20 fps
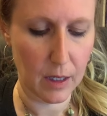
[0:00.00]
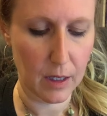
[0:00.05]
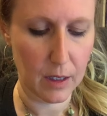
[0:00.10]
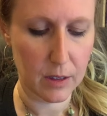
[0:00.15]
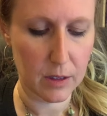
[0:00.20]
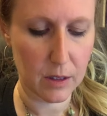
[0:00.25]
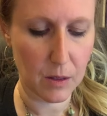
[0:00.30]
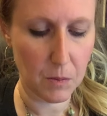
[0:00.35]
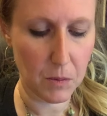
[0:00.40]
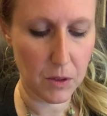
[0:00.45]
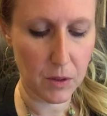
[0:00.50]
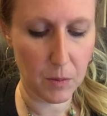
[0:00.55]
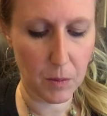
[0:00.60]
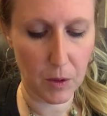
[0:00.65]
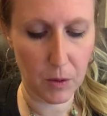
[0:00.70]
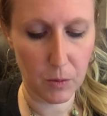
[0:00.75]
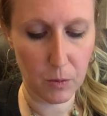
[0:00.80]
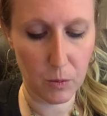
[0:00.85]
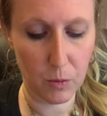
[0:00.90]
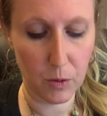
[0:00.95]
Some of them
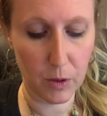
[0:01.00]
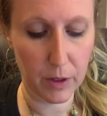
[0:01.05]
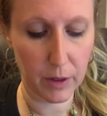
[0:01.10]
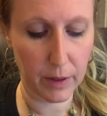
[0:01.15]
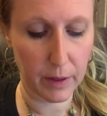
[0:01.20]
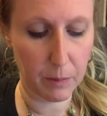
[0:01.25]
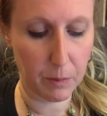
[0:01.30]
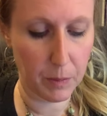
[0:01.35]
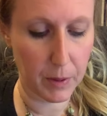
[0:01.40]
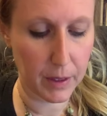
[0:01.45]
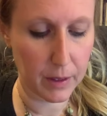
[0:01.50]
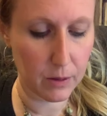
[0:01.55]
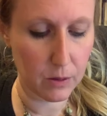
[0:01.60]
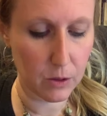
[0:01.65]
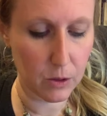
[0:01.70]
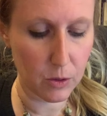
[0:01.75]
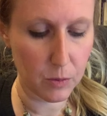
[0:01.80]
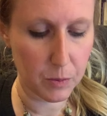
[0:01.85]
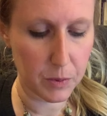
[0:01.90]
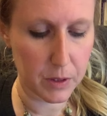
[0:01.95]
are really big
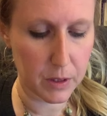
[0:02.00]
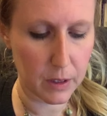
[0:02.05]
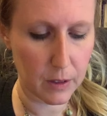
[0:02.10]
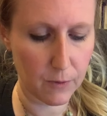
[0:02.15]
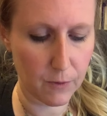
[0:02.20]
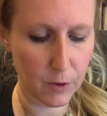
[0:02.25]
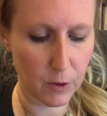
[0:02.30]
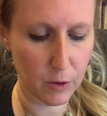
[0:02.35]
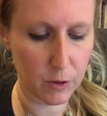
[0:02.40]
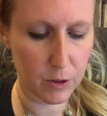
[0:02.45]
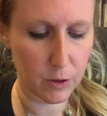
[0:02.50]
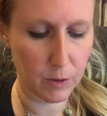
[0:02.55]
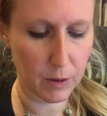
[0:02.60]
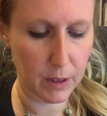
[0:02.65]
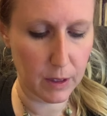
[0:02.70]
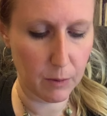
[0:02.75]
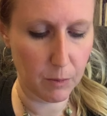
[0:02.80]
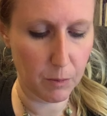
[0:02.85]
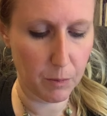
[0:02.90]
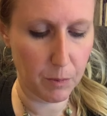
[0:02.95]
loops if you're
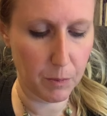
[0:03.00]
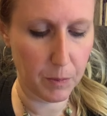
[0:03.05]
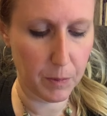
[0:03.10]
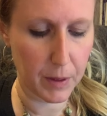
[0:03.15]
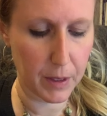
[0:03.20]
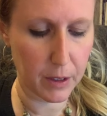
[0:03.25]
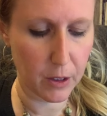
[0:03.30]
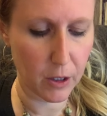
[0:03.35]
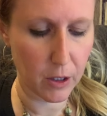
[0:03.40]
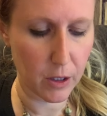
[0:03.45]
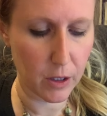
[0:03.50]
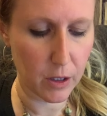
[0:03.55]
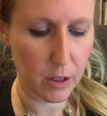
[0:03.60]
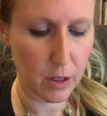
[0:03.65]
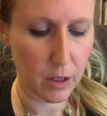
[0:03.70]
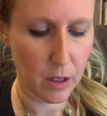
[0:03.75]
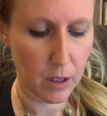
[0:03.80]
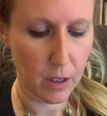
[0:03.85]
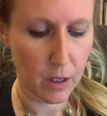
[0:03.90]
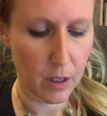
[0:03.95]
doing a bigger
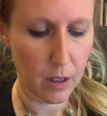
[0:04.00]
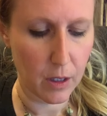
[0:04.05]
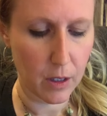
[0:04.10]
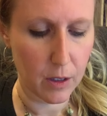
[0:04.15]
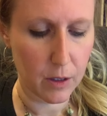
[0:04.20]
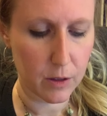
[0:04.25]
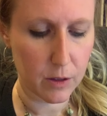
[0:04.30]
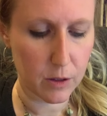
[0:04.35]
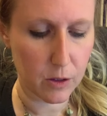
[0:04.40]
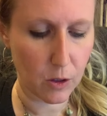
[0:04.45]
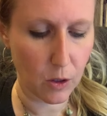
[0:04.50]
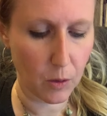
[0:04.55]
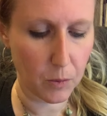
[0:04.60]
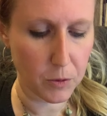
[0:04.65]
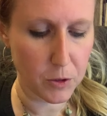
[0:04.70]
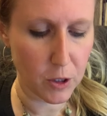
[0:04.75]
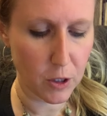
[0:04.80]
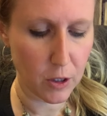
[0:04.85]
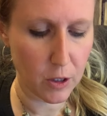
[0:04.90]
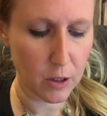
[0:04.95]

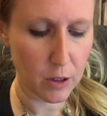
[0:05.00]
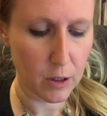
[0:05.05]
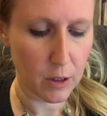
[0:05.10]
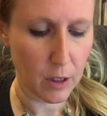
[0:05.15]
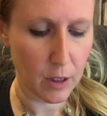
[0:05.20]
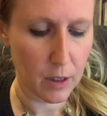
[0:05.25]
sculpture.